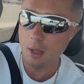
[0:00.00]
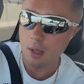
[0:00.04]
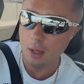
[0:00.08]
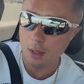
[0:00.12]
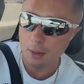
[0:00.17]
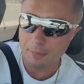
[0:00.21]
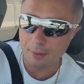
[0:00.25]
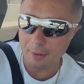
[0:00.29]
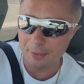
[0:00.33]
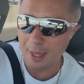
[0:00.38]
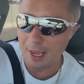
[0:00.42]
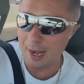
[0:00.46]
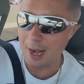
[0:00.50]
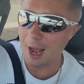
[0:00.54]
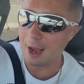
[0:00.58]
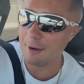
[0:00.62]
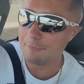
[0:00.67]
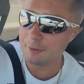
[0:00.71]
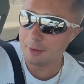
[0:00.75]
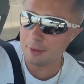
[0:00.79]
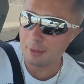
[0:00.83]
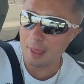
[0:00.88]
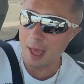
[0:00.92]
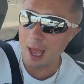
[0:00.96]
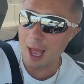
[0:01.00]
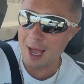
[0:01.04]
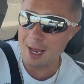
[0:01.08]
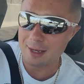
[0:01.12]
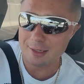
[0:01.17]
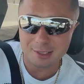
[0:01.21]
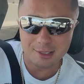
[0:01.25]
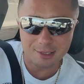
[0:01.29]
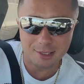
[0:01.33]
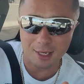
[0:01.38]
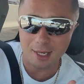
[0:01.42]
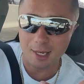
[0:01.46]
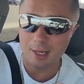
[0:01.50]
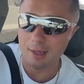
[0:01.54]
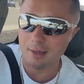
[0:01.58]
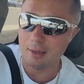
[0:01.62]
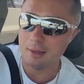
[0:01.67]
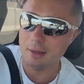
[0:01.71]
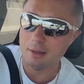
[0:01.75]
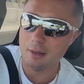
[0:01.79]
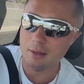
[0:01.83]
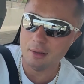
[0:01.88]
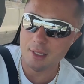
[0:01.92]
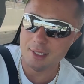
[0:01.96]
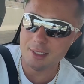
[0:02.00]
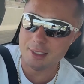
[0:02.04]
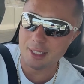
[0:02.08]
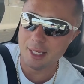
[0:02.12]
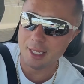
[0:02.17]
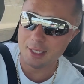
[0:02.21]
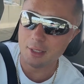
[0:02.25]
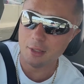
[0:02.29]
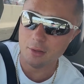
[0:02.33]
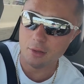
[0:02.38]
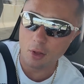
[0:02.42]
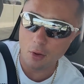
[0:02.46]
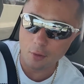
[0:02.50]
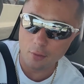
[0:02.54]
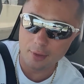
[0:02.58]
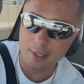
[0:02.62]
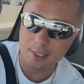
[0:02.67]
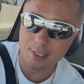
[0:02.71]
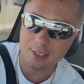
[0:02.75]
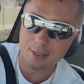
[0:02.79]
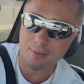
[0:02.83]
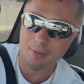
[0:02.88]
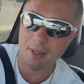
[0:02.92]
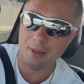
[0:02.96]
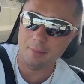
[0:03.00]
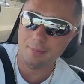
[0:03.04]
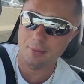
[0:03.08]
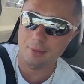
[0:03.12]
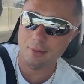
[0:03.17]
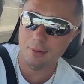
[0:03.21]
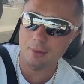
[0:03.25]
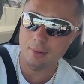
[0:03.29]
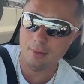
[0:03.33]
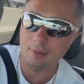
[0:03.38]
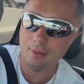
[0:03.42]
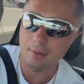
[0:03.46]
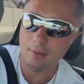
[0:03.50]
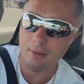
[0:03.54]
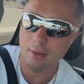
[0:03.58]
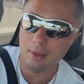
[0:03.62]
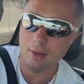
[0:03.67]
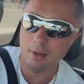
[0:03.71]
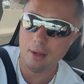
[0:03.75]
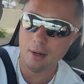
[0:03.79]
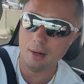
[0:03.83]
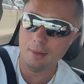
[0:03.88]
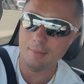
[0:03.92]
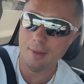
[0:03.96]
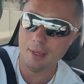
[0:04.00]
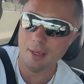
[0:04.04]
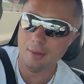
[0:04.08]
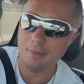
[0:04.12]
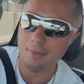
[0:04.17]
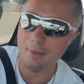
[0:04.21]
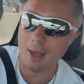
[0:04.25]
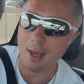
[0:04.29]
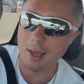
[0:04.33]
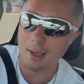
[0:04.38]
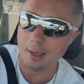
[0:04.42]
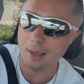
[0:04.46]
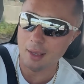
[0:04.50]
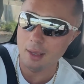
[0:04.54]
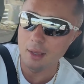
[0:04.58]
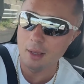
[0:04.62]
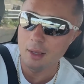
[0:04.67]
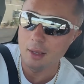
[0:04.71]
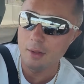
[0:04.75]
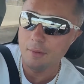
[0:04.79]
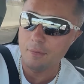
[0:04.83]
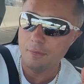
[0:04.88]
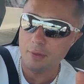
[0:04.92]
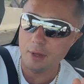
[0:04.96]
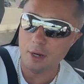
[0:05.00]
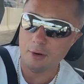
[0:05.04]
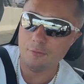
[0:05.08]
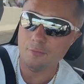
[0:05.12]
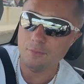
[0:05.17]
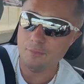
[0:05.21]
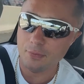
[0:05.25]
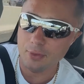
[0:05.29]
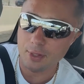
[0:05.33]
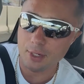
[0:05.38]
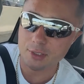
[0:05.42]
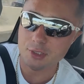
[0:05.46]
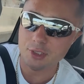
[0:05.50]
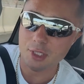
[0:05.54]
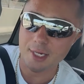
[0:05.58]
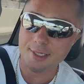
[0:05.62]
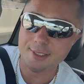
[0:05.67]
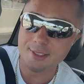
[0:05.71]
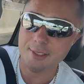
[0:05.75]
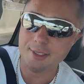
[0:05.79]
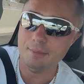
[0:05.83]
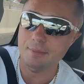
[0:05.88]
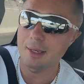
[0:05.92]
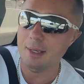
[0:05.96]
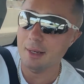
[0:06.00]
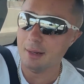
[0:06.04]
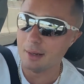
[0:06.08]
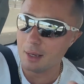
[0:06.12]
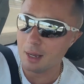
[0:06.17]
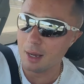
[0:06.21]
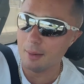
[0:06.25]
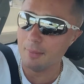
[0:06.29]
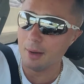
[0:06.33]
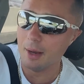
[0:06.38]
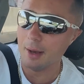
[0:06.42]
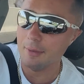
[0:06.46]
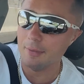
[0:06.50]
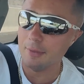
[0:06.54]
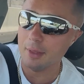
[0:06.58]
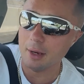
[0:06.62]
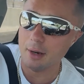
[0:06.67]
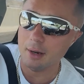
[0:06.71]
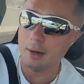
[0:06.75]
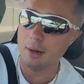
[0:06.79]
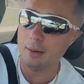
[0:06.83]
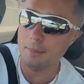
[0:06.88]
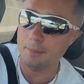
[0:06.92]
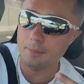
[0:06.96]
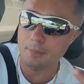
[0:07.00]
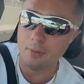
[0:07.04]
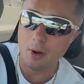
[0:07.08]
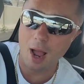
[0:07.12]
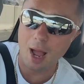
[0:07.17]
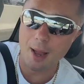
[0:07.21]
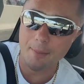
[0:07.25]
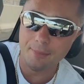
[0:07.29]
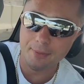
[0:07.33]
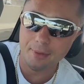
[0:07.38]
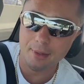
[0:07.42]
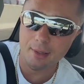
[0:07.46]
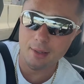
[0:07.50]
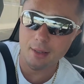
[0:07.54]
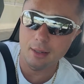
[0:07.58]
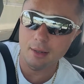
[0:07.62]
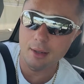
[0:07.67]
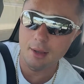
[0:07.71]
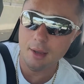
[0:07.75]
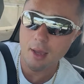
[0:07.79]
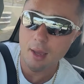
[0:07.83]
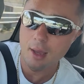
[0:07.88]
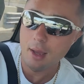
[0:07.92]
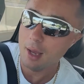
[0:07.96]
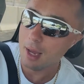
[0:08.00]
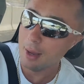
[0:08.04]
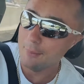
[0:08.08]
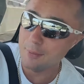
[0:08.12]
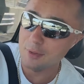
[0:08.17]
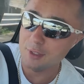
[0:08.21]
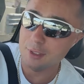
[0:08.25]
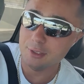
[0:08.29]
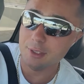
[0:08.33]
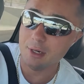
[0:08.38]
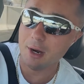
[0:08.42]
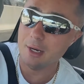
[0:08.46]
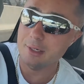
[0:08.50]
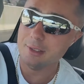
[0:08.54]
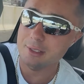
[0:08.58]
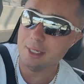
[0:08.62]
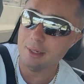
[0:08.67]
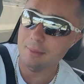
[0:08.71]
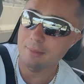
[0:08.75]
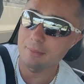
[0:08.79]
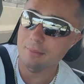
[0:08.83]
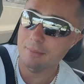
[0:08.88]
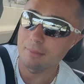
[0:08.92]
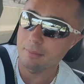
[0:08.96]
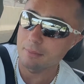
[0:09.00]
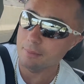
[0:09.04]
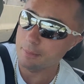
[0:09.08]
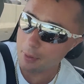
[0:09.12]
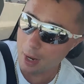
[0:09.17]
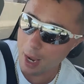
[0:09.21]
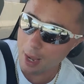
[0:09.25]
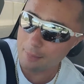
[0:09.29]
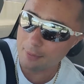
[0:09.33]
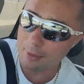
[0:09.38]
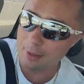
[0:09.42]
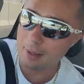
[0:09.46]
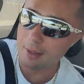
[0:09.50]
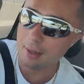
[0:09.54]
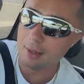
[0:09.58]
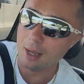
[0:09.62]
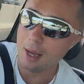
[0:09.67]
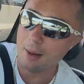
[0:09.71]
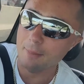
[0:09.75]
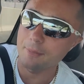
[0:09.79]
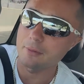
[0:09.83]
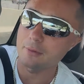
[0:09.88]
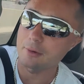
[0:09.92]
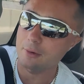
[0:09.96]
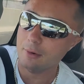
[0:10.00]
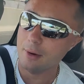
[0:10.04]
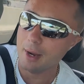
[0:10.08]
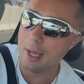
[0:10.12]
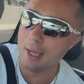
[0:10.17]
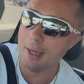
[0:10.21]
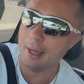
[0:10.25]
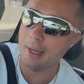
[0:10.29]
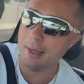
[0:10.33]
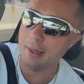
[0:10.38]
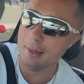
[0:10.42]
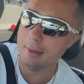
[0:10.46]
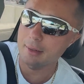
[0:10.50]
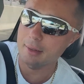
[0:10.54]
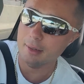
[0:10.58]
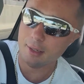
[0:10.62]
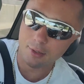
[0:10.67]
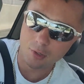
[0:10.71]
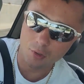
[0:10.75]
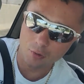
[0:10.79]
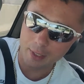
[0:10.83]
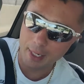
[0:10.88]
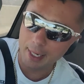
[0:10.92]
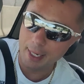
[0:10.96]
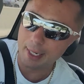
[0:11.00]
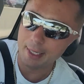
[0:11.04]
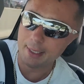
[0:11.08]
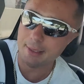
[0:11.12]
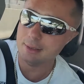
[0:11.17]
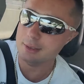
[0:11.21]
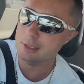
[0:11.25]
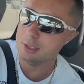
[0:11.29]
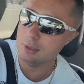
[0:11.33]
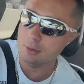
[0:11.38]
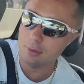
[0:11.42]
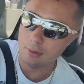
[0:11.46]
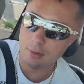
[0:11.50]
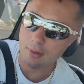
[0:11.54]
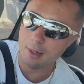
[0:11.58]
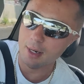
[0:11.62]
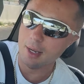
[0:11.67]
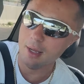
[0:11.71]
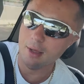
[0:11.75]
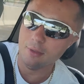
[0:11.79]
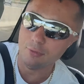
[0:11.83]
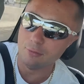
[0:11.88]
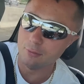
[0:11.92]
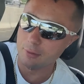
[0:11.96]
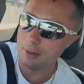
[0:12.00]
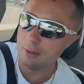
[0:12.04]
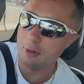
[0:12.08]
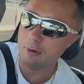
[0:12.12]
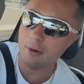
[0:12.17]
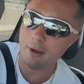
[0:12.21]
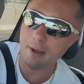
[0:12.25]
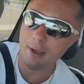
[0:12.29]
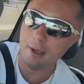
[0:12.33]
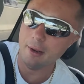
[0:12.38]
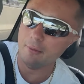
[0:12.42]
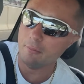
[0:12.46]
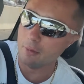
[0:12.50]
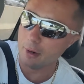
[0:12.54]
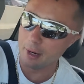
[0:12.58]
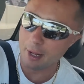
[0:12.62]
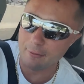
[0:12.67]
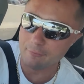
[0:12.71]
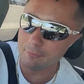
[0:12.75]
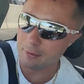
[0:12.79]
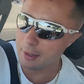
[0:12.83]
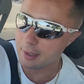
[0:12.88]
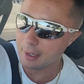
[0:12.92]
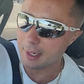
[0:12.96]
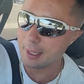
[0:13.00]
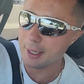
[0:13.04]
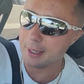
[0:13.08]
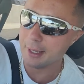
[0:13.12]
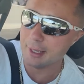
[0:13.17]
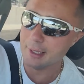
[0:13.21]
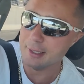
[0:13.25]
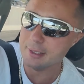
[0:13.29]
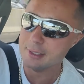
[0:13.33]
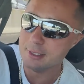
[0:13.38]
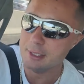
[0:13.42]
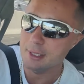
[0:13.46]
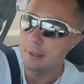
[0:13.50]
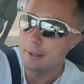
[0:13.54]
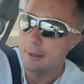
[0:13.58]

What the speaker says: But then after that, it's like, let's get to know these people. You know what I mean? Like, they're trusting me to come on their property. I'm gonna charge them probably a couple grand, $1,000, $2,000, $3,000, whatever it is.